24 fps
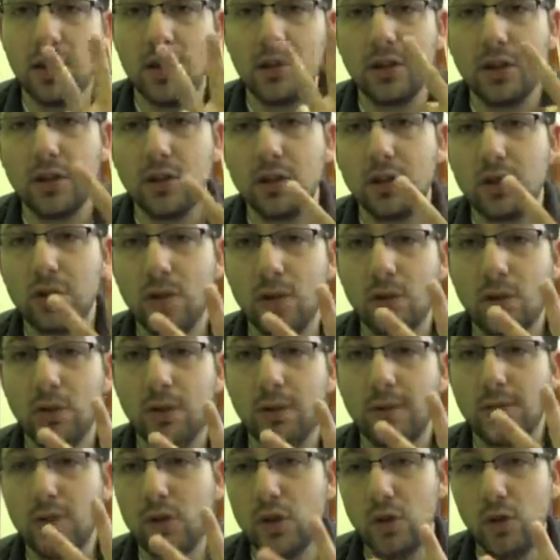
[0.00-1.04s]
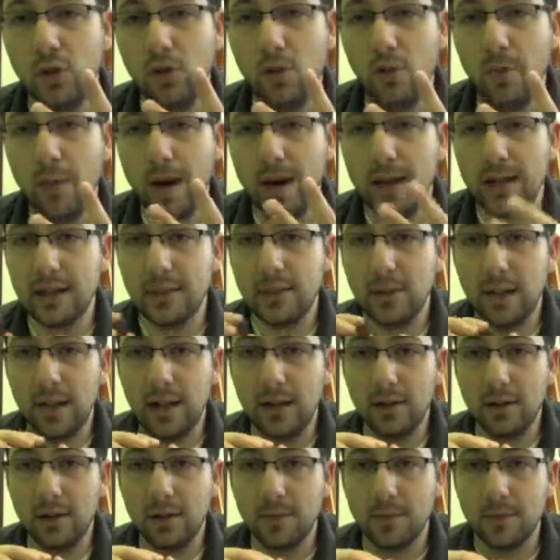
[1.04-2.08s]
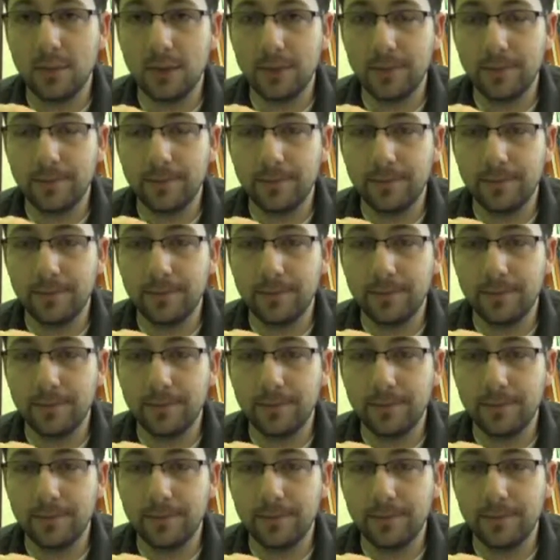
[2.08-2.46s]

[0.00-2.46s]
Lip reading: So there's a total of 2 possible outcomes.